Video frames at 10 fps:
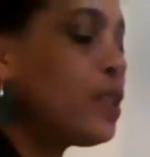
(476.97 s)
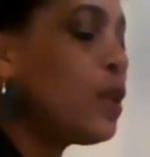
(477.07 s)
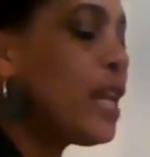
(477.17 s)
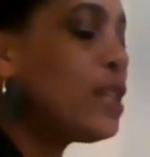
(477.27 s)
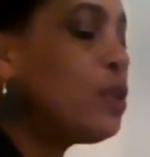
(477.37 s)
So
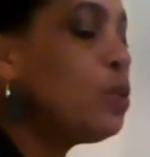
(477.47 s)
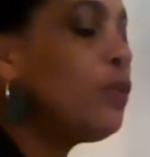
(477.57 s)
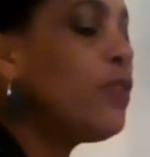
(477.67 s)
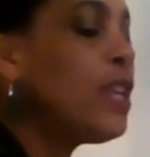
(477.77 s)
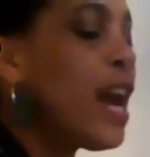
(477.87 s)
let's use
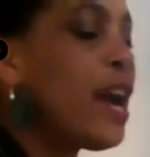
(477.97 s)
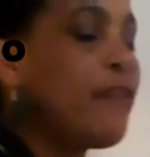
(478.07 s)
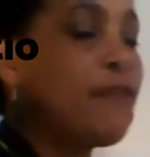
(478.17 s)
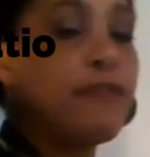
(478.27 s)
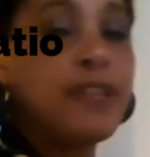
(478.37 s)

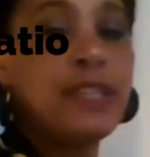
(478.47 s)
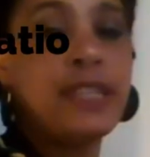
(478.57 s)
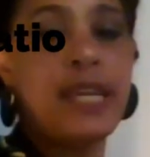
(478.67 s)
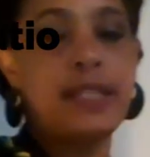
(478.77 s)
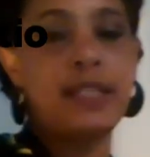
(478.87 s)
VI for
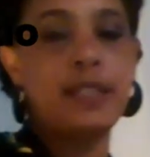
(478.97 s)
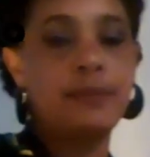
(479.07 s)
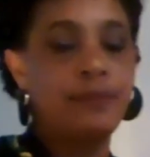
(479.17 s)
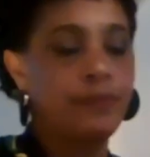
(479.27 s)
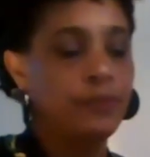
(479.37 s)
Vincent.
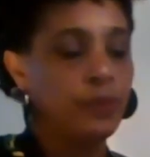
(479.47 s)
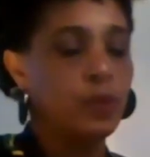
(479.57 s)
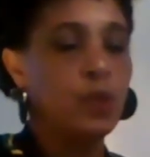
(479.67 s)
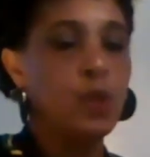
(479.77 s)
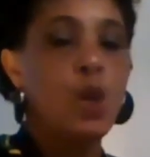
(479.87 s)

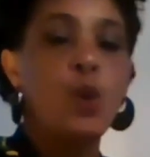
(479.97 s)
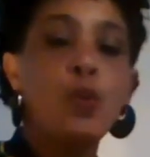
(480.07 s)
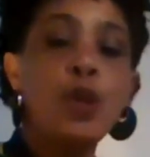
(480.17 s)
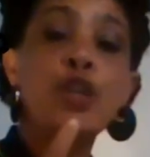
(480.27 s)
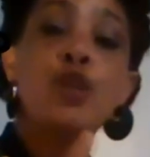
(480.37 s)

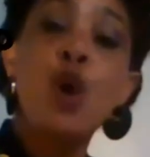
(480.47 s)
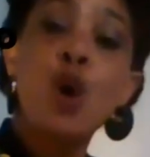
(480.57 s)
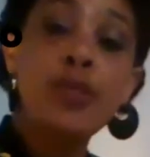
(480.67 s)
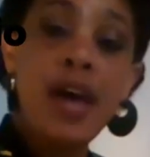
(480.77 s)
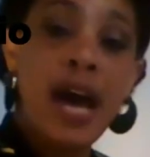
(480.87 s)
We
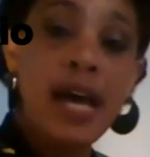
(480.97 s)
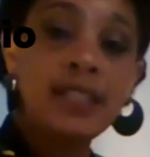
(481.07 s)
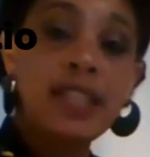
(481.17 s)
know that